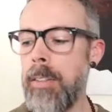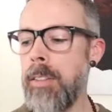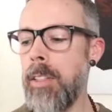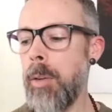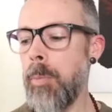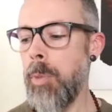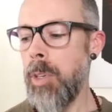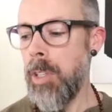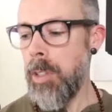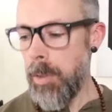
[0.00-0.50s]

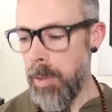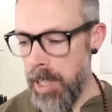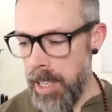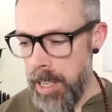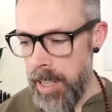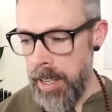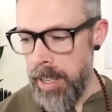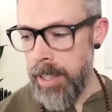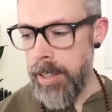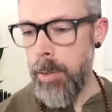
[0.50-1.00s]
Number
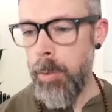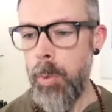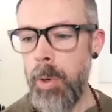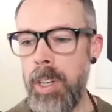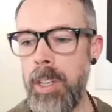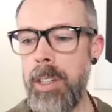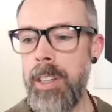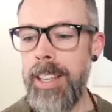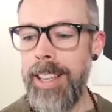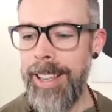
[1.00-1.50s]
three,
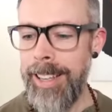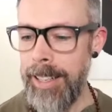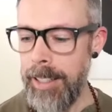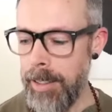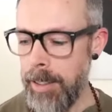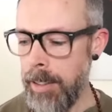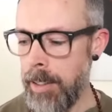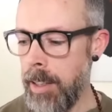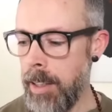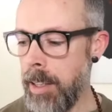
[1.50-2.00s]
what are the
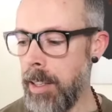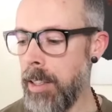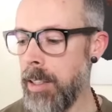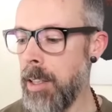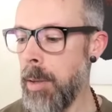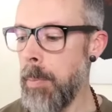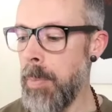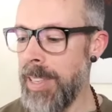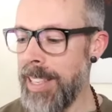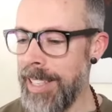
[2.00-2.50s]
hidden
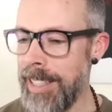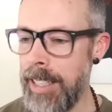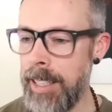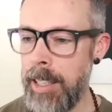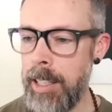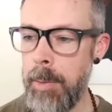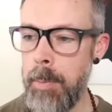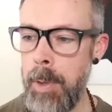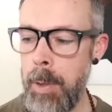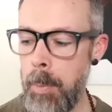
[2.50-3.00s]

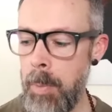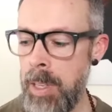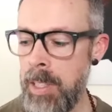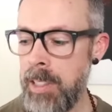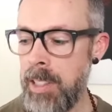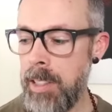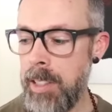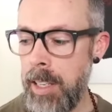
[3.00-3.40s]
competing commitments?